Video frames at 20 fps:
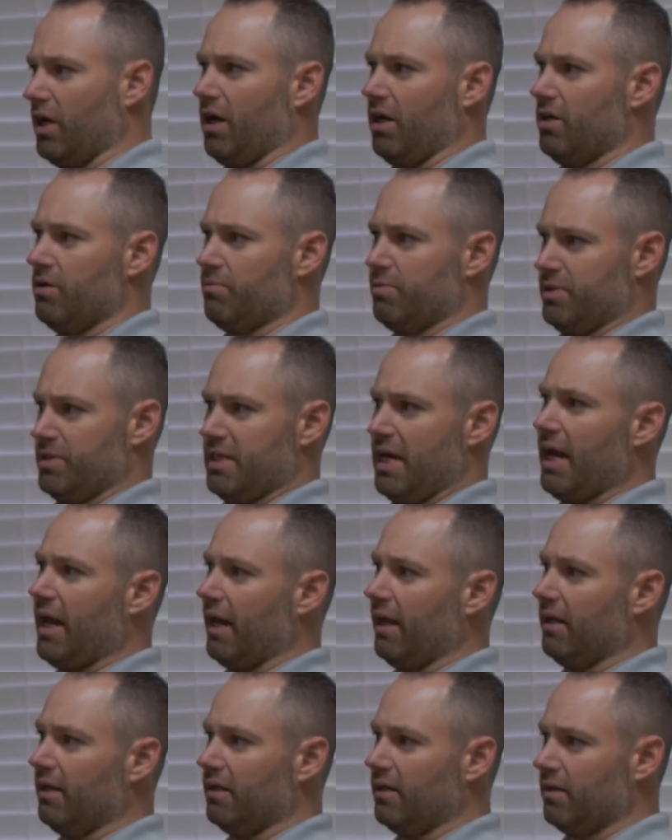100%.
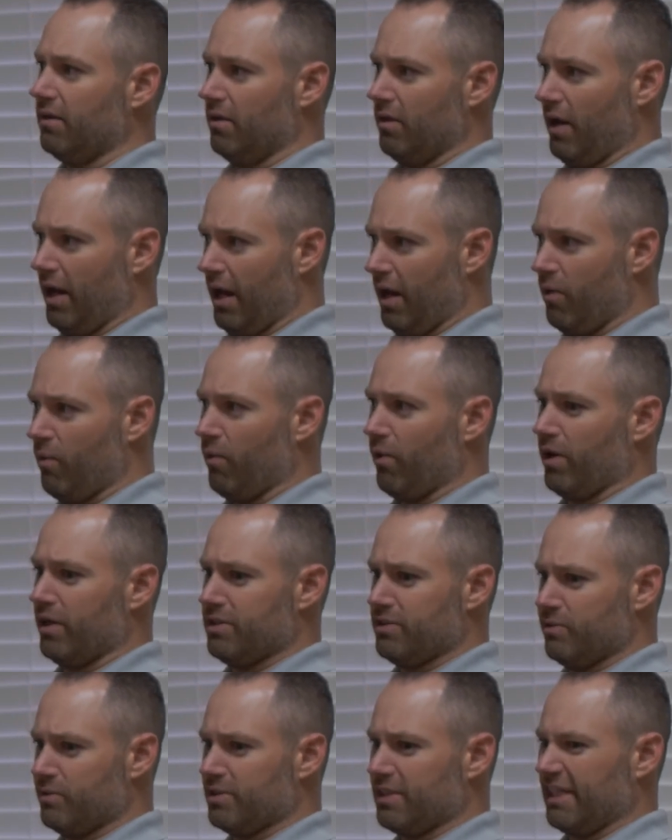Wow and,
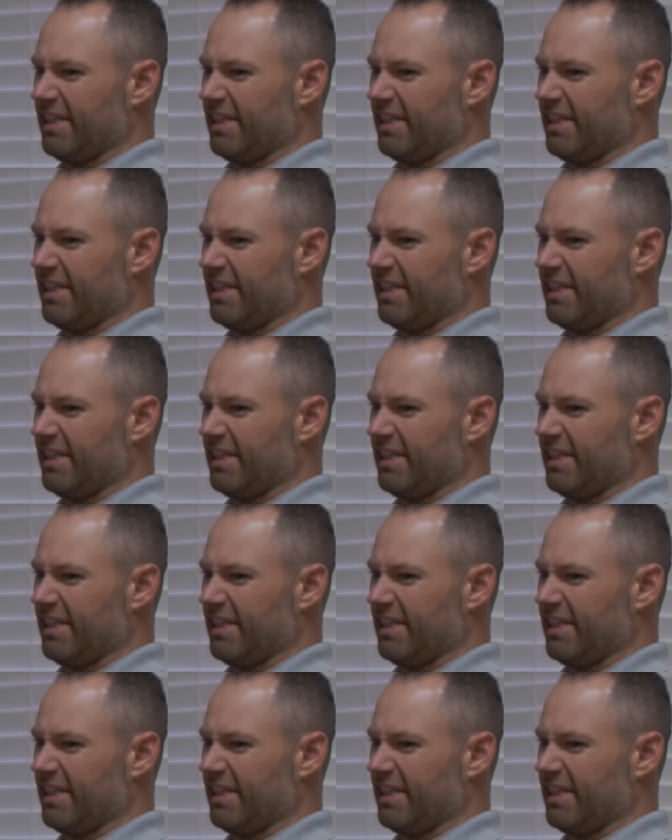whereas it was